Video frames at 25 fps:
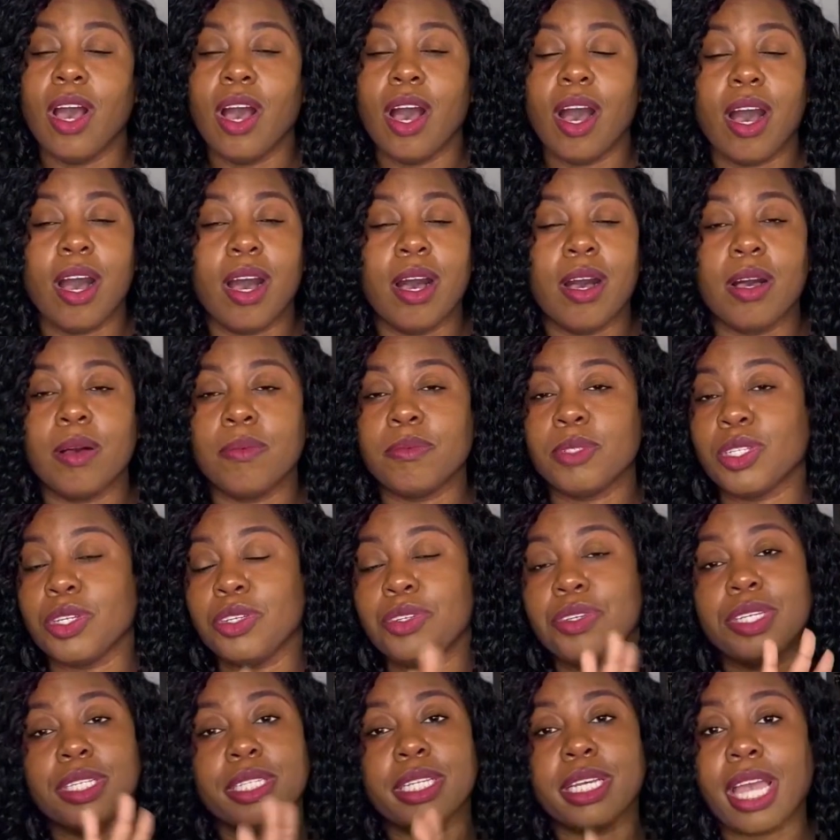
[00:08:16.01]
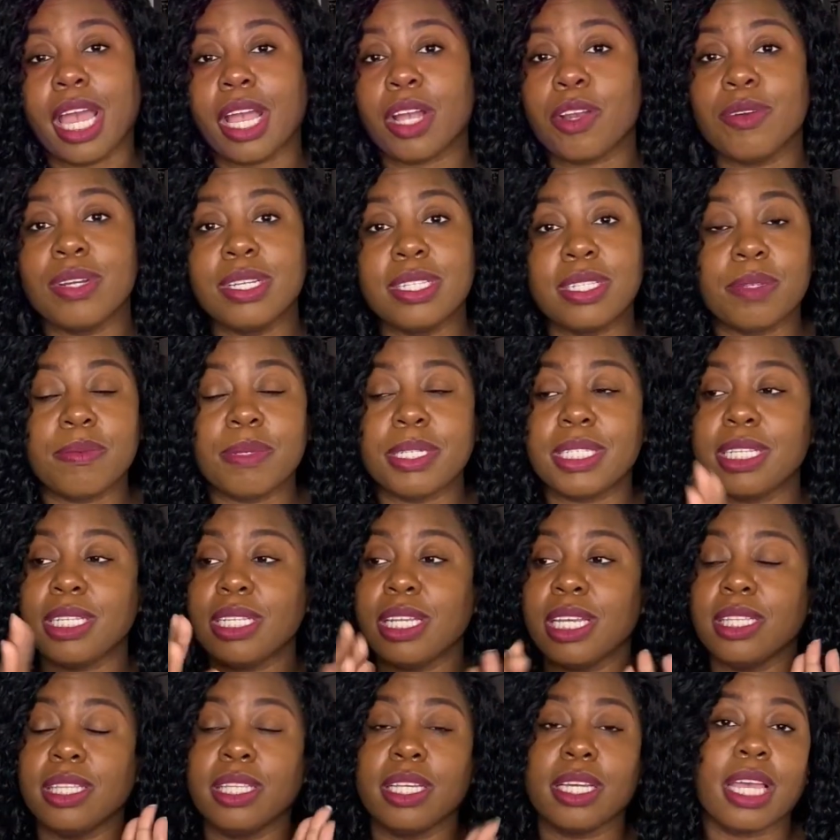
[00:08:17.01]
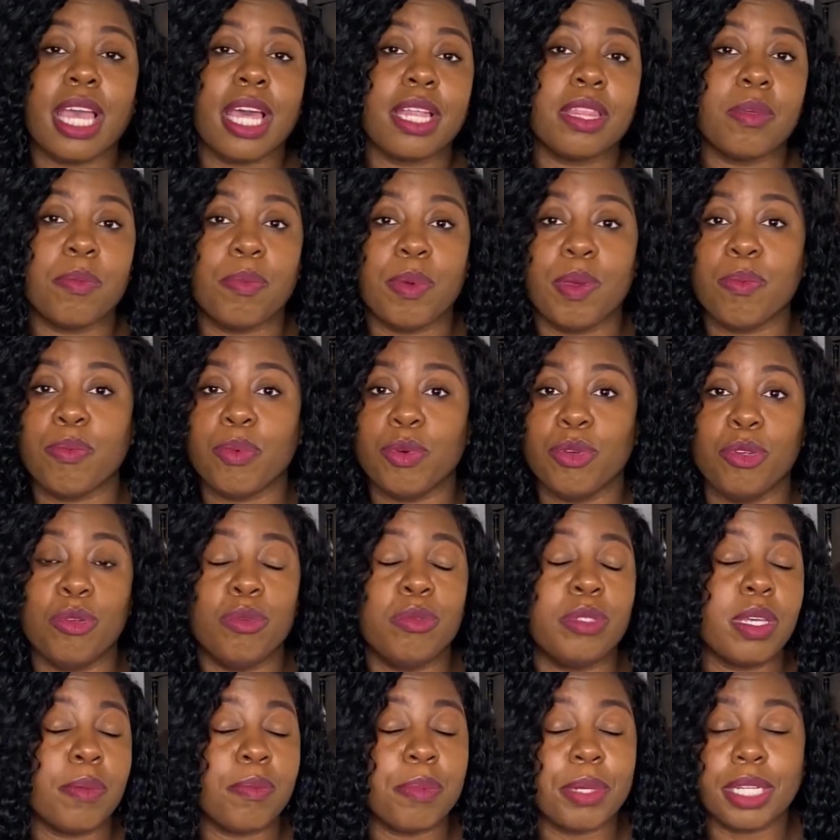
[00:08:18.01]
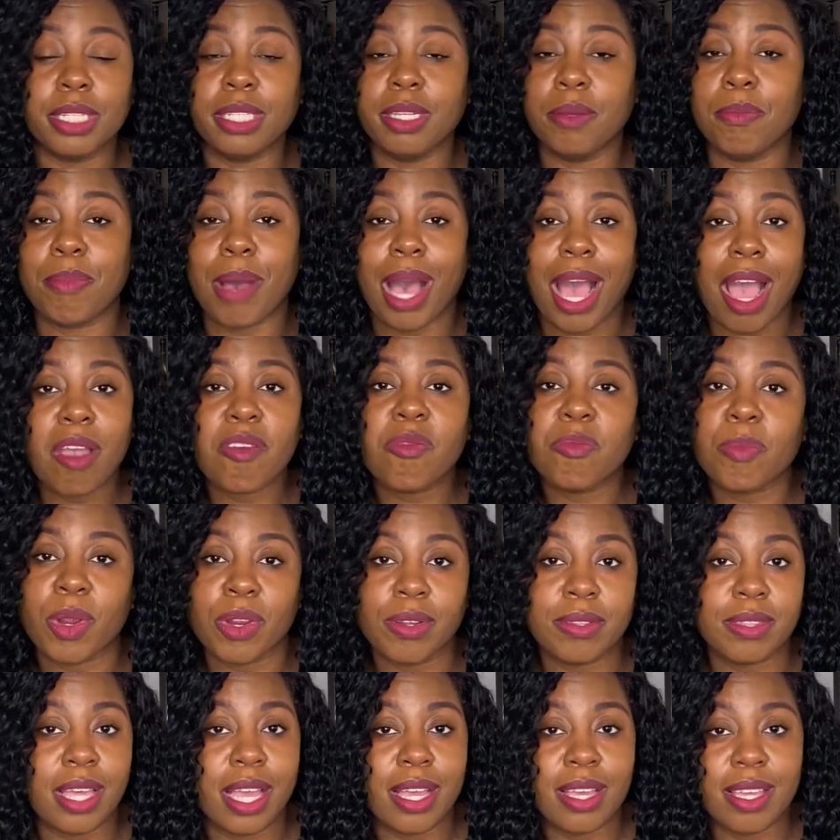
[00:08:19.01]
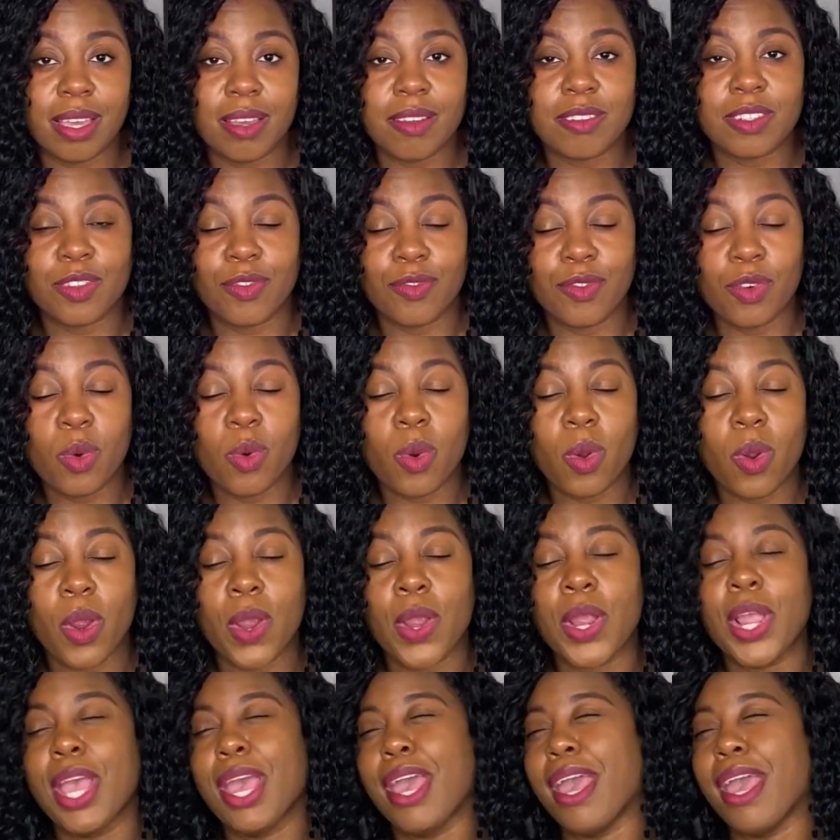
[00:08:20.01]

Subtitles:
So you can look at Christmas and then look at the people you typically buy birthday gifts for.